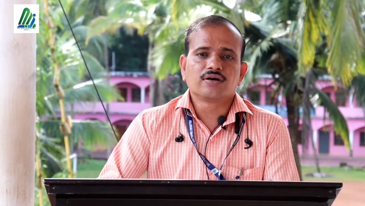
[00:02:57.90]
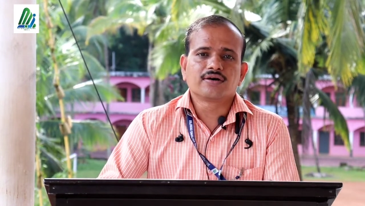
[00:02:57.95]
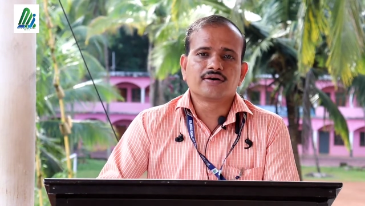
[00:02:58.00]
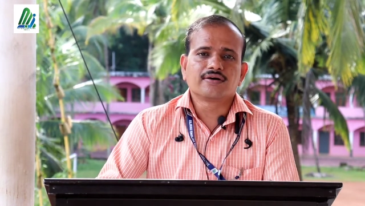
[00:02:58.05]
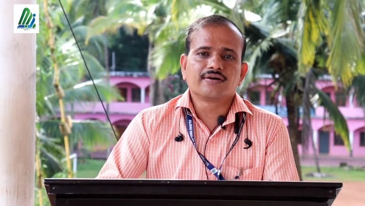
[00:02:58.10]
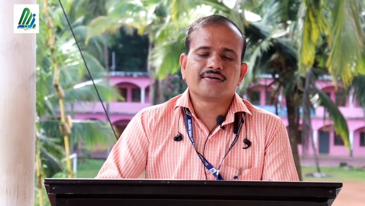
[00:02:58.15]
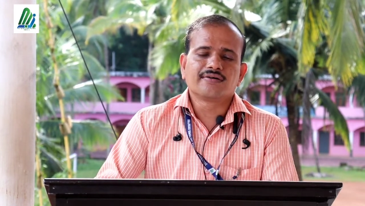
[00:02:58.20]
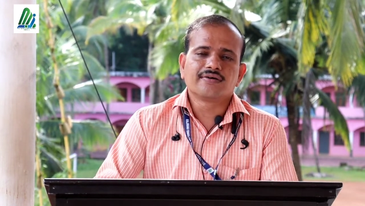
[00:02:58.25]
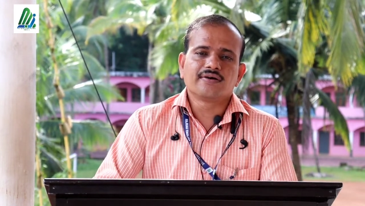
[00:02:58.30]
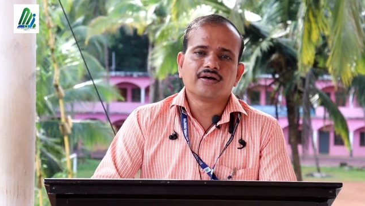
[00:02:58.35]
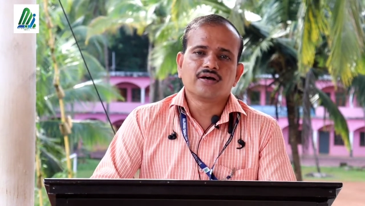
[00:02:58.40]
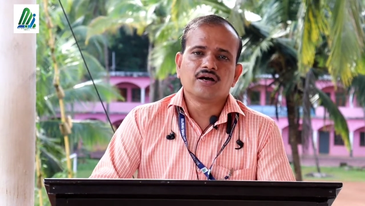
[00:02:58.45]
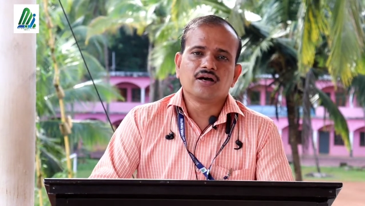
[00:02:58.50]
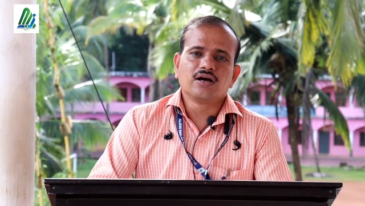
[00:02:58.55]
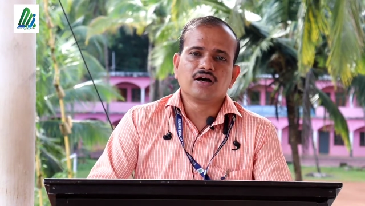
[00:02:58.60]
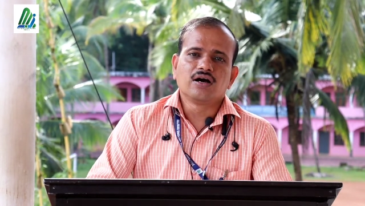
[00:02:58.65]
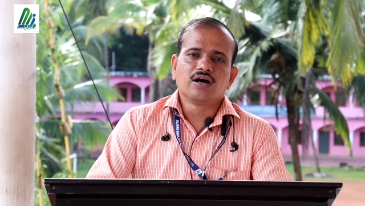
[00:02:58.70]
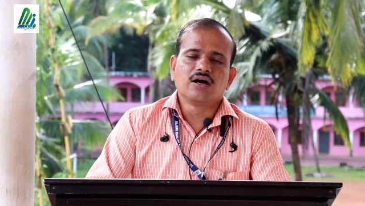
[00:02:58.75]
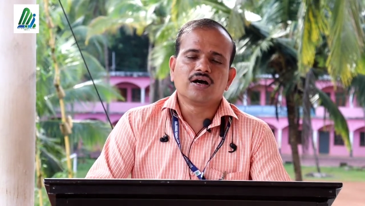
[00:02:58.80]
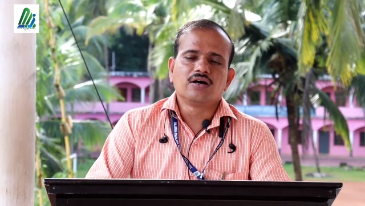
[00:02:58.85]

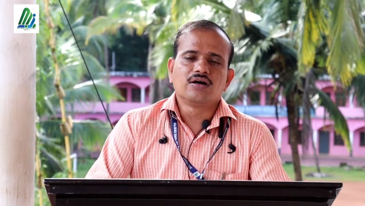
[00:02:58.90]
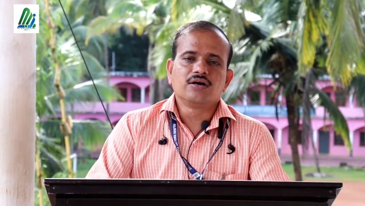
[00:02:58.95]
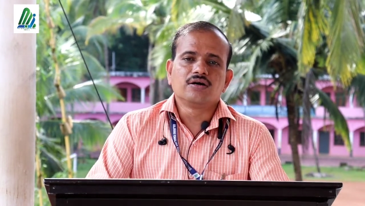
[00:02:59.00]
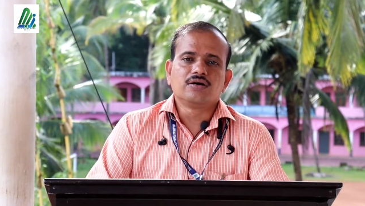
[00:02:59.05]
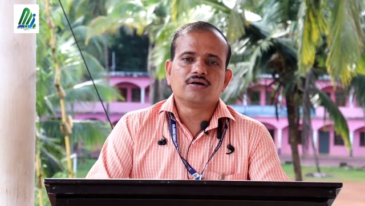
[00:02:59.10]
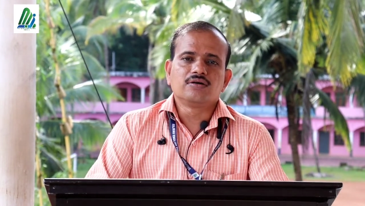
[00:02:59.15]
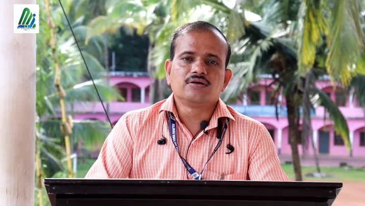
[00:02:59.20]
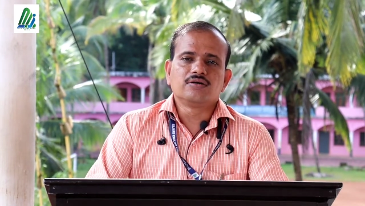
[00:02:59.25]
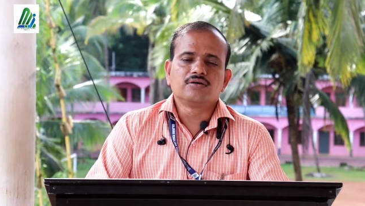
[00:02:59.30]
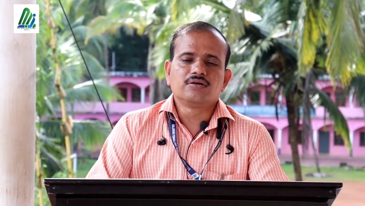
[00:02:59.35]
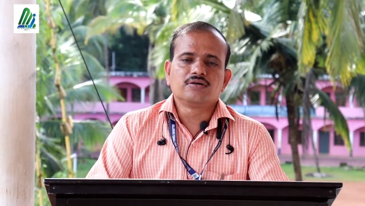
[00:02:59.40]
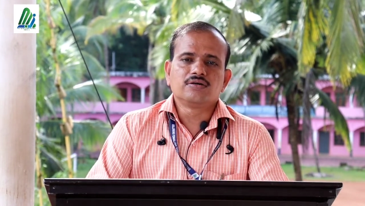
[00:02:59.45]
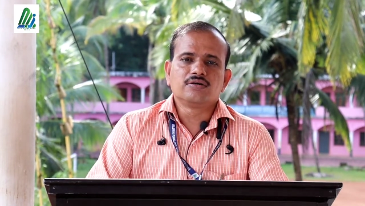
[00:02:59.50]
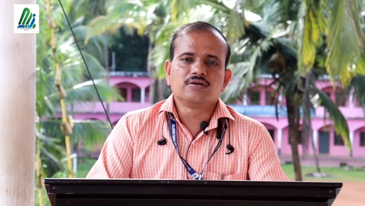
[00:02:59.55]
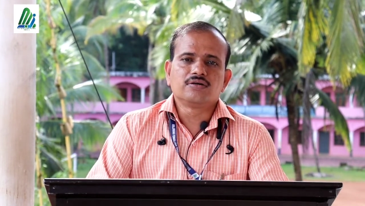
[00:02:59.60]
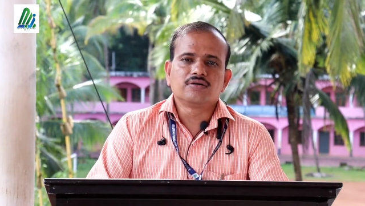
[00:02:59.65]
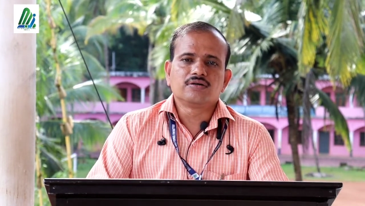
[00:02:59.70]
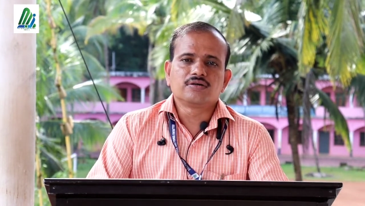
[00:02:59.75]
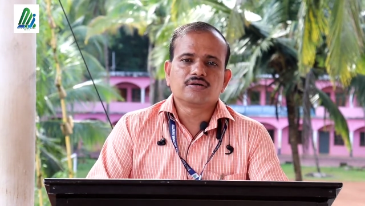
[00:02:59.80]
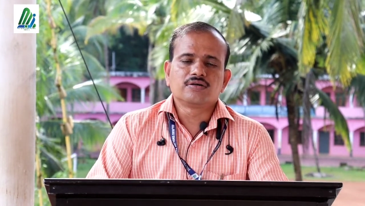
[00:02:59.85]

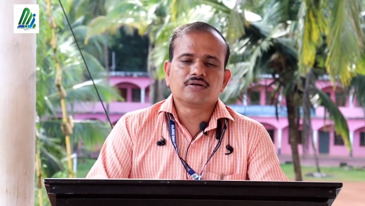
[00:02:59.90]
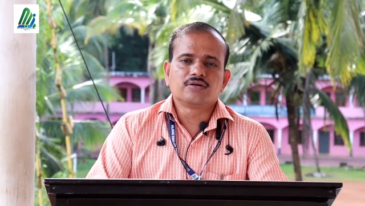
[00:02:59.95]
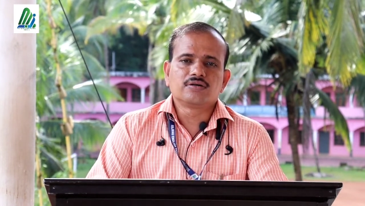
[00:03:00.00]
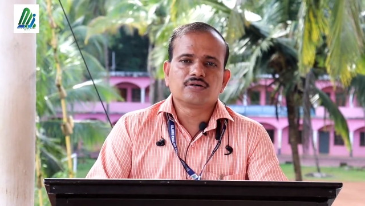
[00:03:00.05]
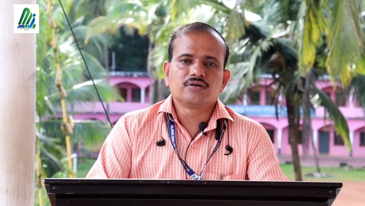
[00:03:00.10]
Nothing is said.